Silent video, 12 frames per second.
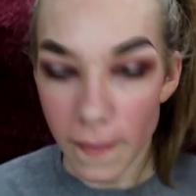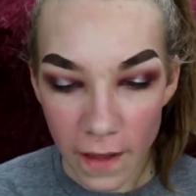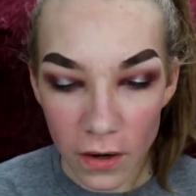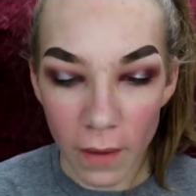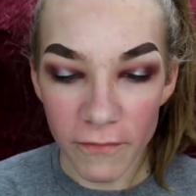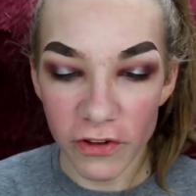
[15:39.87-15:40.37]

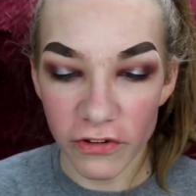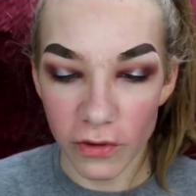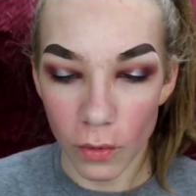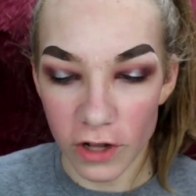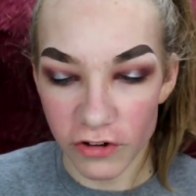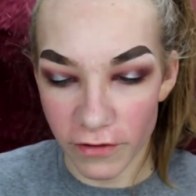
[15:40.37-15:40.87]
And
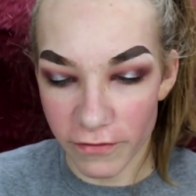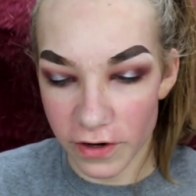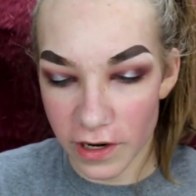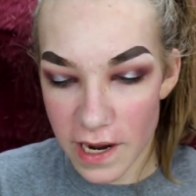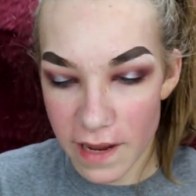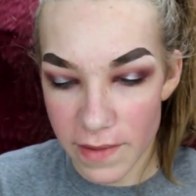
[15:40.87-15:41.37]
obviously watch out for
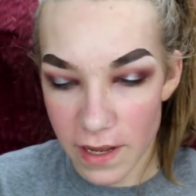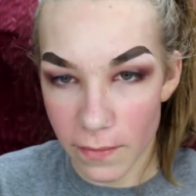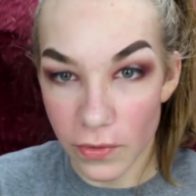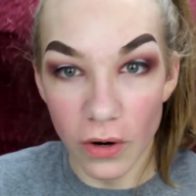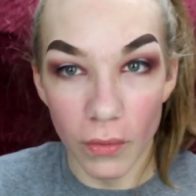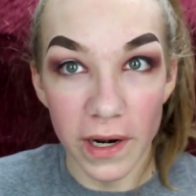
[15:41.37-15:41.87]
your eye
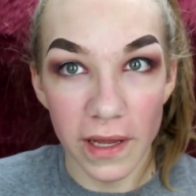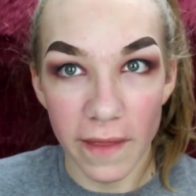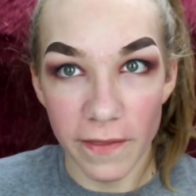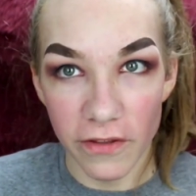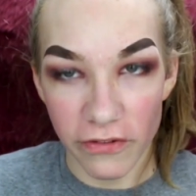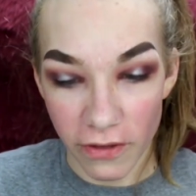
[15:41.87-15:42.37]
makeup. You don't want to
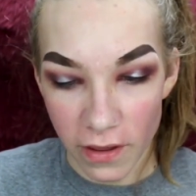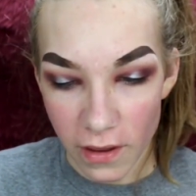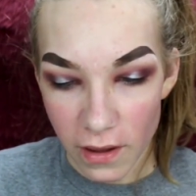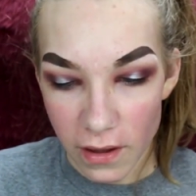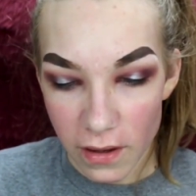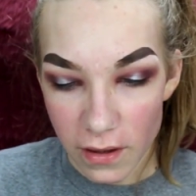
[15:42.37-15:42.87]
get this
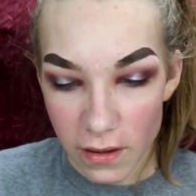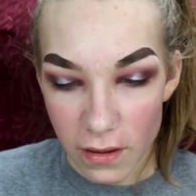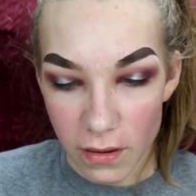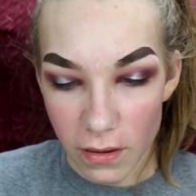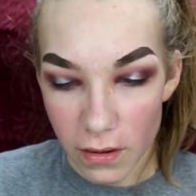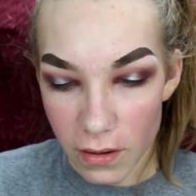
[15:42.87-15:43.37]

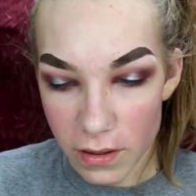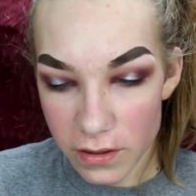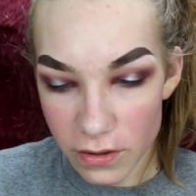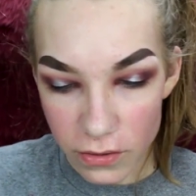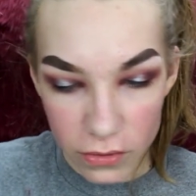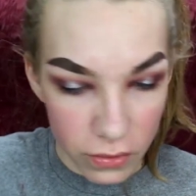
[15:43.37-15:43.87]
on
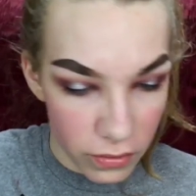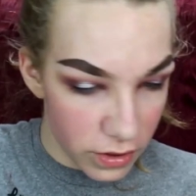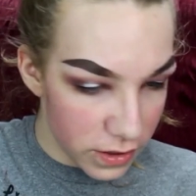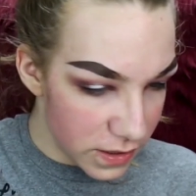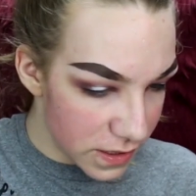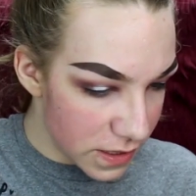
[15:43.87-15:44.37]
your, oh
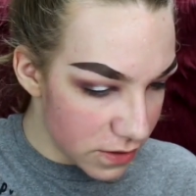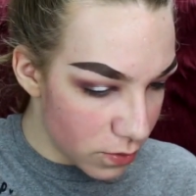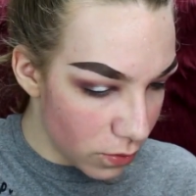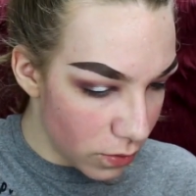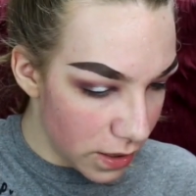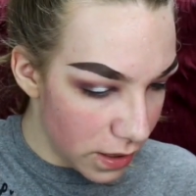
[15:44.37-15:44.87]
goodness,
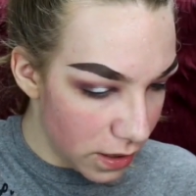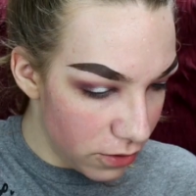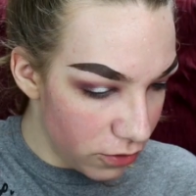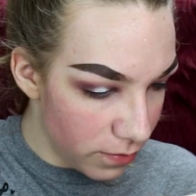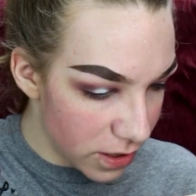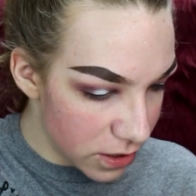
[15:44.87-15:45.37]
that's way
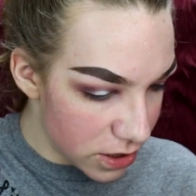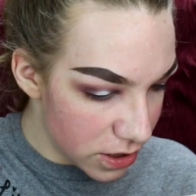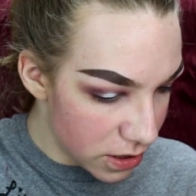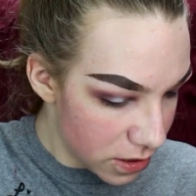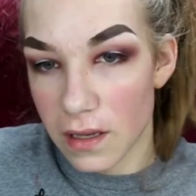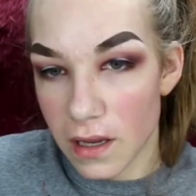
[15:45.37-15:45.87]
too
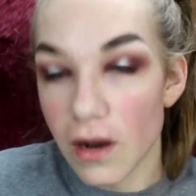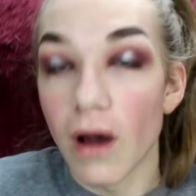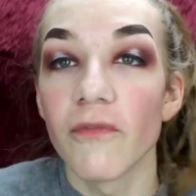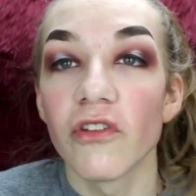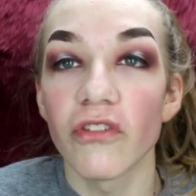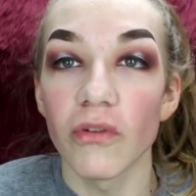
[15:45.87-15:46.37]
much. And
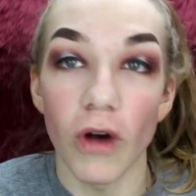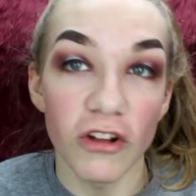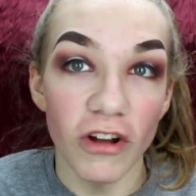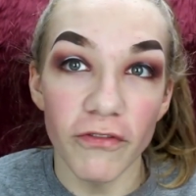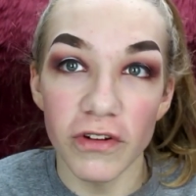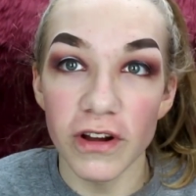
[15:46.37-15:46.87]
obviously
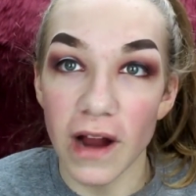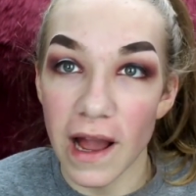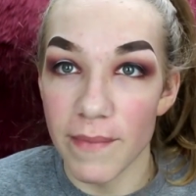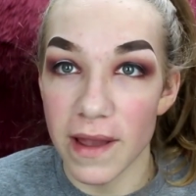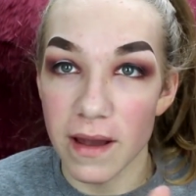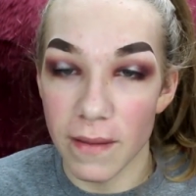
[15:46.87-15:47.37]
watch out for your
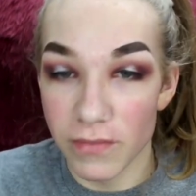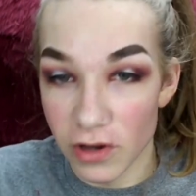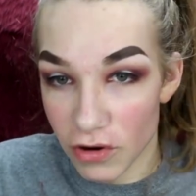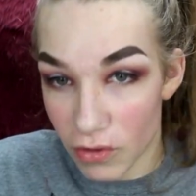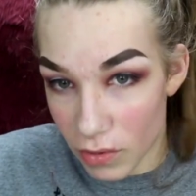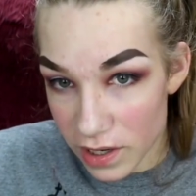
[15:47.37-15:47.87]
eye makeup.
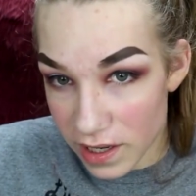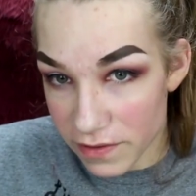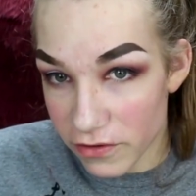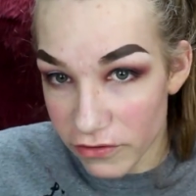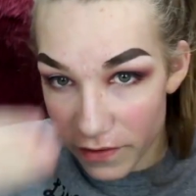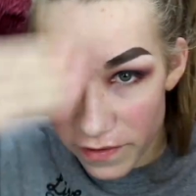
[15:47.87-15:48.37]
You don't want to get
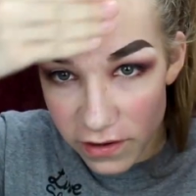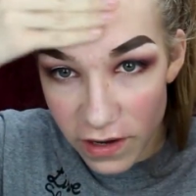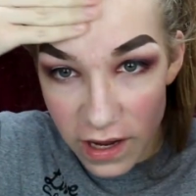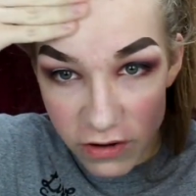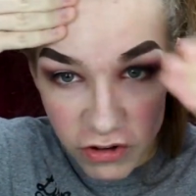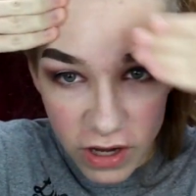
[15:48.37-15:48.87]
this on the
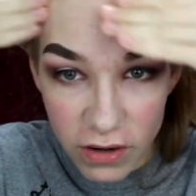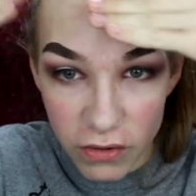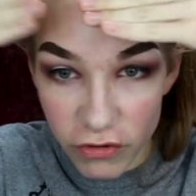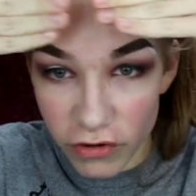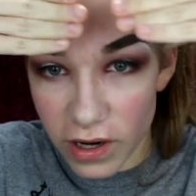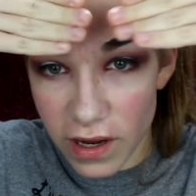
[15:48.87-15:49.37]

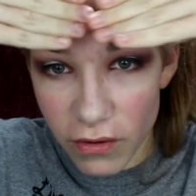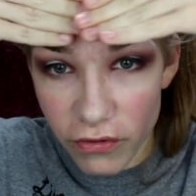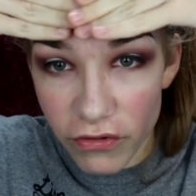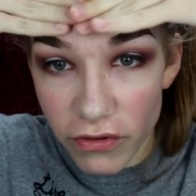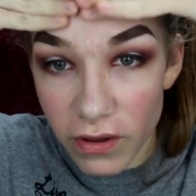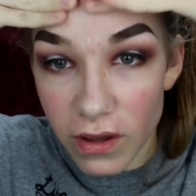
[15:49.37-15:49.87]
eyeshadows or
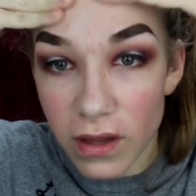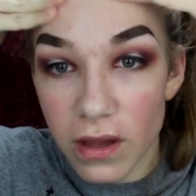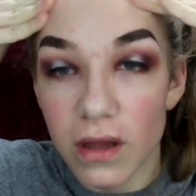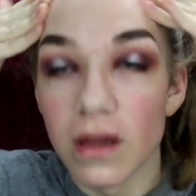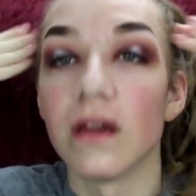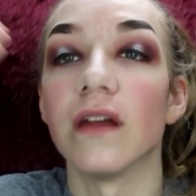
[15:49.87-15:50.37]
else
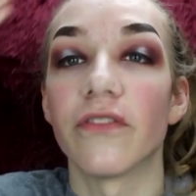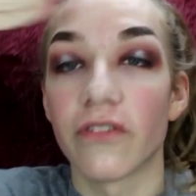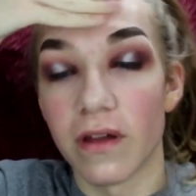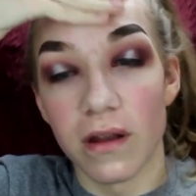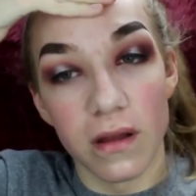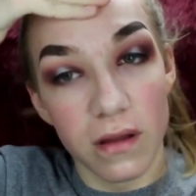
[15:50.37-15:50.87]
it's
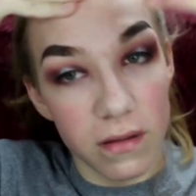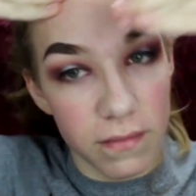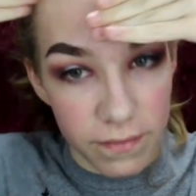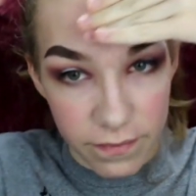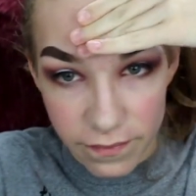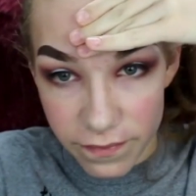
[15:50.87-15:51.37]
gonna
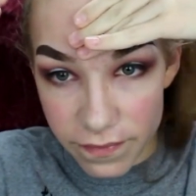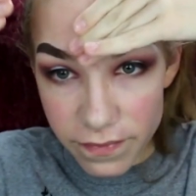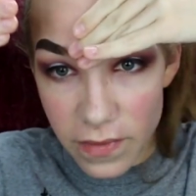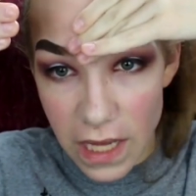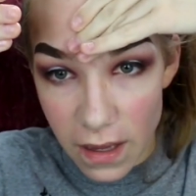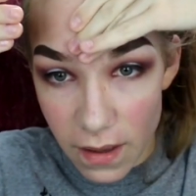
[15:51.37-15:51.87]

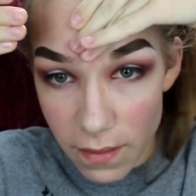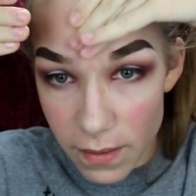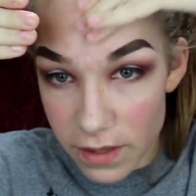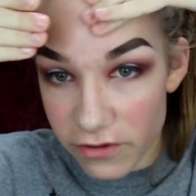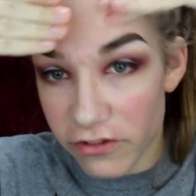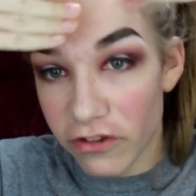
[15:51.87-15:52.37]

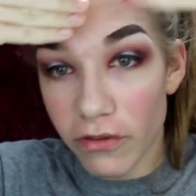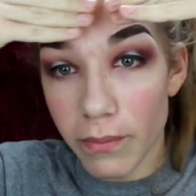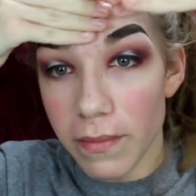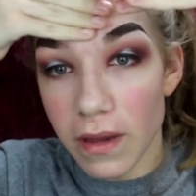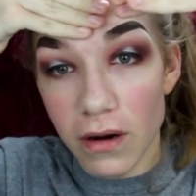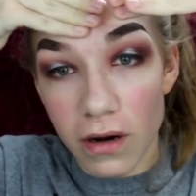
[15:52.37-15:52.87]

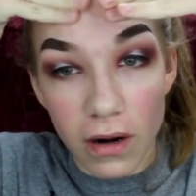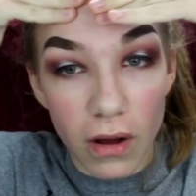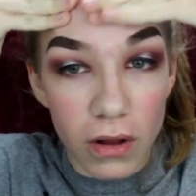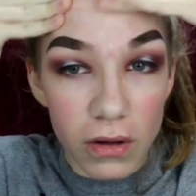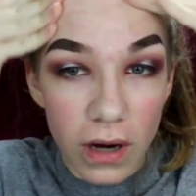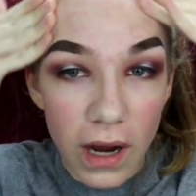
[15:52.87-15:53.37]
smear it
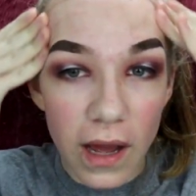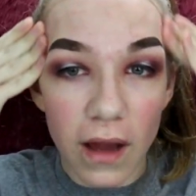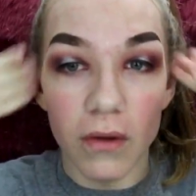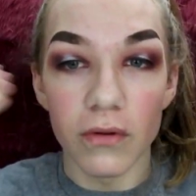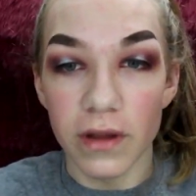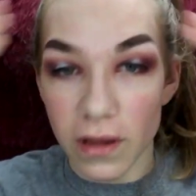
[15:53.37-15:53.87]
all
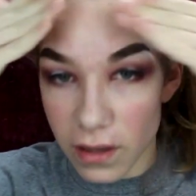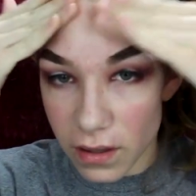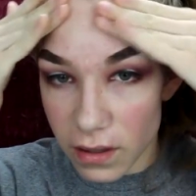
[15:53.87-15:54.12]
around.